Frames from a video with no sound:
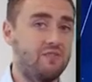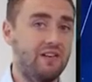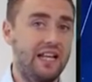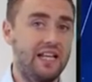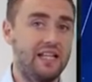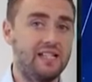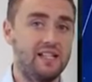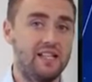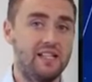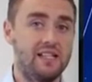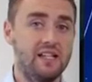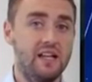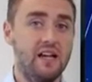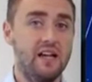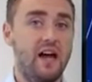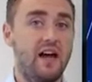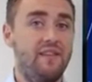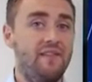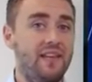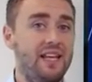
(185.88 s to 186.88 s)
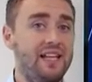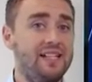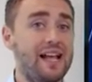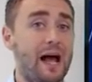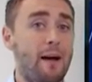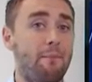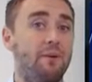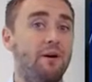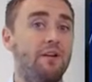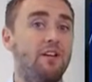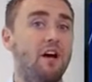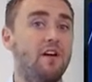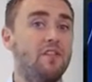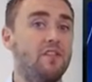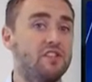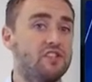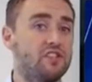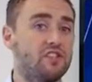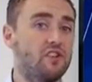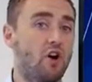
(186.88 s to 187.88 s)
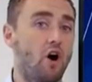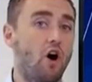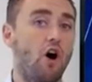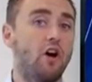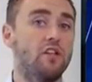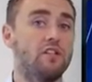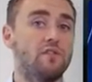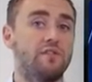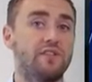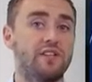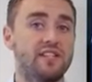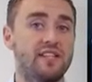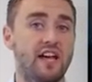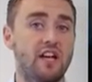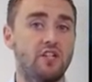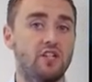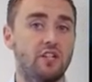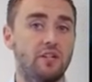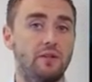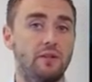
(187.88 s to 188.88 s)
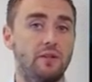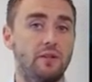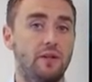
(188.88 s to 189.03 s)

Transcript: releases, and these happen at the start of the session,